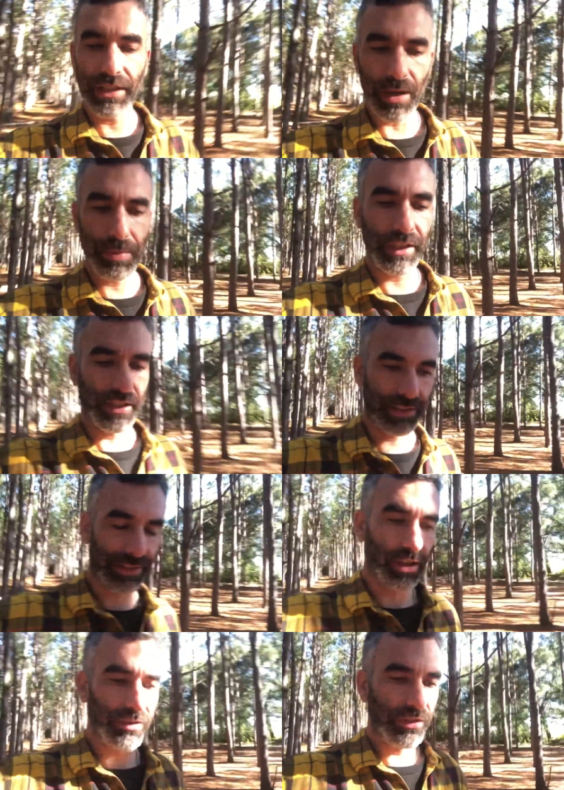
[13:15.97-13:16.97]
topic in
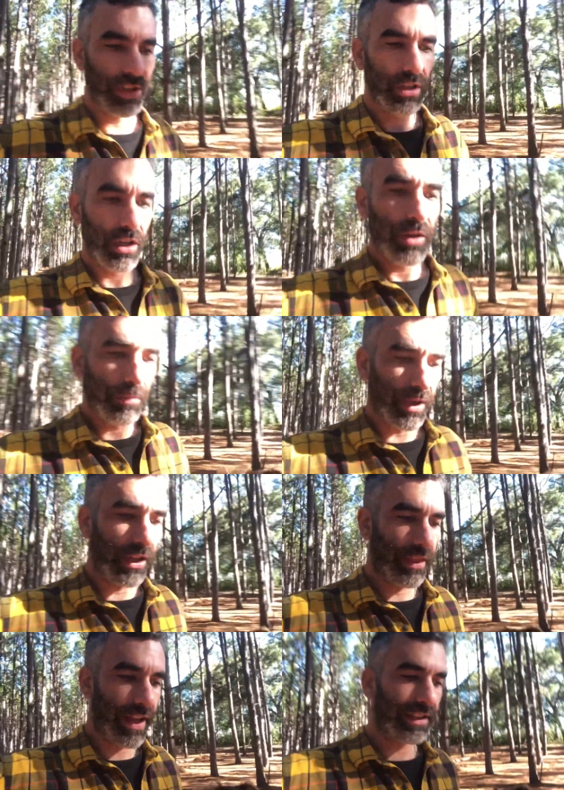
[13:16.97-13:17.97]
itself.
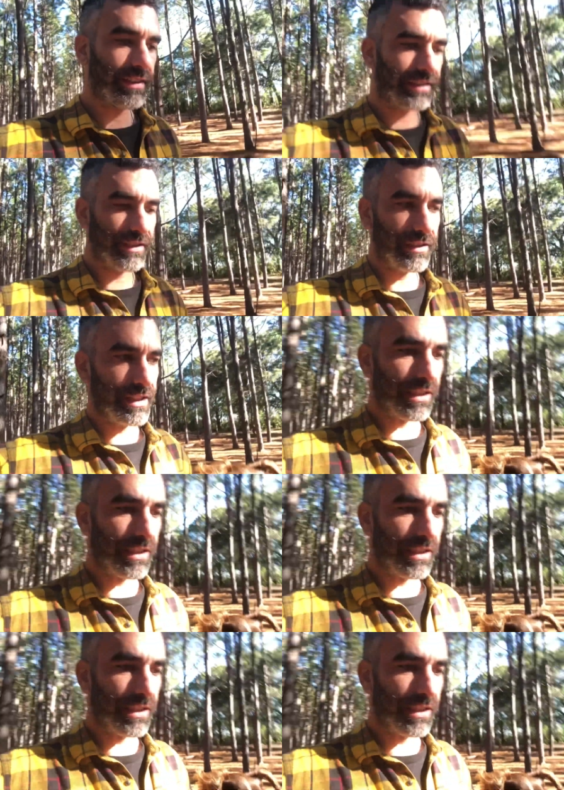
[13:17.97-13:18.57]
But that's